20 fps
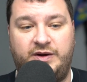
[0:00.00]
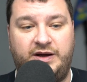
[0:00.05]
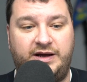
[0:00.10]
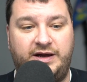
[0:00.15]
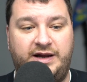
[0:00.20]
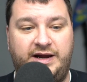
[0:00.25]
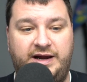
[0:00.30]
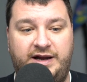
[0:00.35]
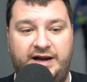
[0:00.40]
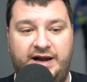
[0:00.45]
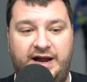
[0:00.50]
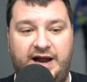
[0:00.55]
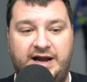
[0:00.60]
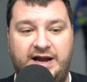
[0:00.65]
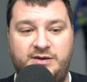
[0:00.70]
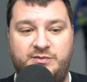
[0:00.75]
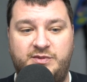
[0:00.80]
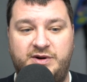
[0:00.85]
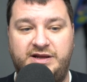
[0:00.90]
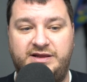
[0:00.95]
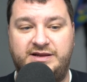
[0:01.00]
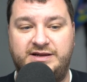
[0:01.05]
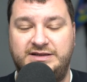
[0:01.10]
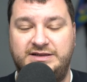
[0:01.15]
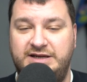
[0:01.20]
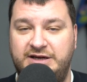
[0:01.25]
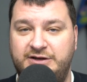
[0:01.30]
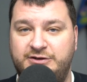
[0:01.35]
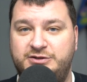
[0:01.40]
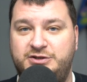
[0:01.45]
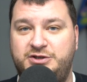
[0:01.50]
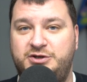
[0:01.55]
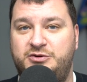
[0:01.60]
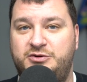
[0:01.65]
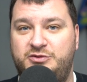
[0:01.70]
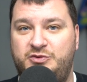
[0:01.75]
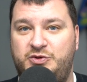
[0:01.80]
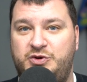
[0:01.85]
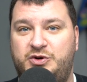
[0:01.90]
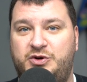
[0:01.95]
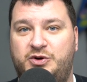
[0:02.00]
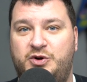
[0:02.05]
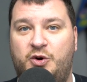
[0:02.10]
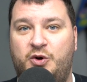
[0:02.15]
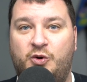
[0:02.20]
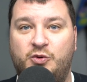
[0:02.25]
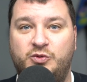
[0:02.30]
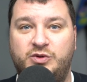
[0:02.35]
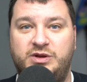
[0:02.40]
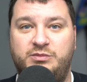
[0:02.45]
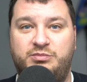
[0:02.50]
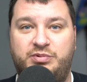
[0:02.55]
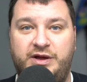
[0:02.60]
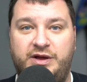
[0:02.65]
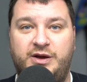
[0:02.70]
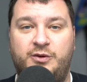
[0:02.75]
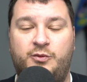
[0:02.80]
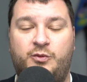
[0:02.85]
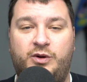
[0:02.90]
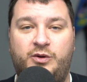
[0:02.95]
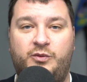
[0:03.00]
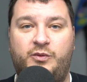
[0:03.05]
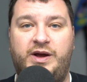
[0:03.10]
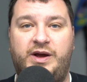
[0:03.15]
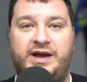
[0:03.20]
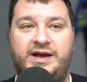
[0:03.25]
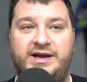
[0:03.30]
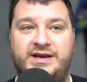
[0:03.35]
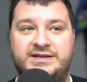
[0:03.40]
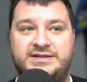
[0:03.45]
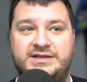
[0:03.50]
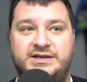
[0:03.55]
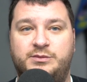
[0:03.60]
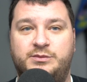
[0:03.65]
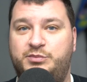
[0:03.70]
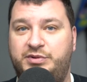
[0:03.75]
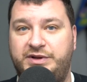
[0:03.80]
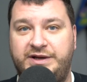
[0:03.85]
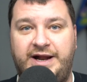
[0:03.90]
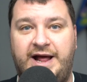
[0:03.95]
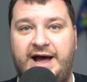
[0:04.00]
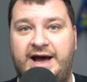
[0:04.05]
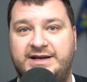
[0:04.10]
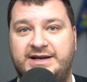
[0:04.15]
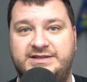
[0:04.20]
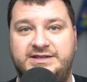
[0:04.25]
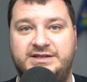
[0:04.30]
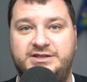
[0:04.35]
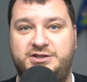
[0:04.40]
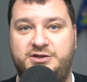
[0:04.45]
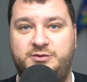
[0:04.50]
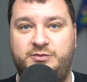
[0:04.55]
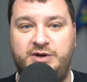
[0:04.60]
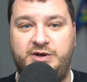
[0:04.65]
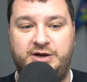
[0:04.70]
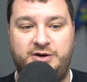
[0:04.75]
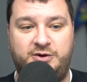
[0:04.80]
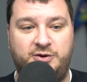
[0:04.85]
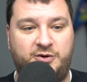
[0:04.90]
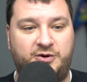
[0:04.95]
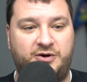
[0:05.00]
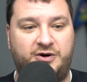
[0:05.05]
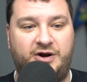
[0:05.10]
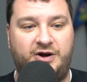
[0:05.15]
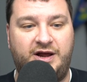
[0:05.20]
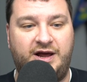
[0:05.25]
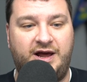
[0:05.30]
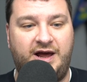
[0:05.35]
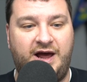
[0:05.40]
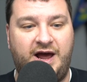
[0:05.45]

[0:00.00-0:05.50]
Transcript: and anybody that tells you you could only play it one way is a complete ass and should be ignored.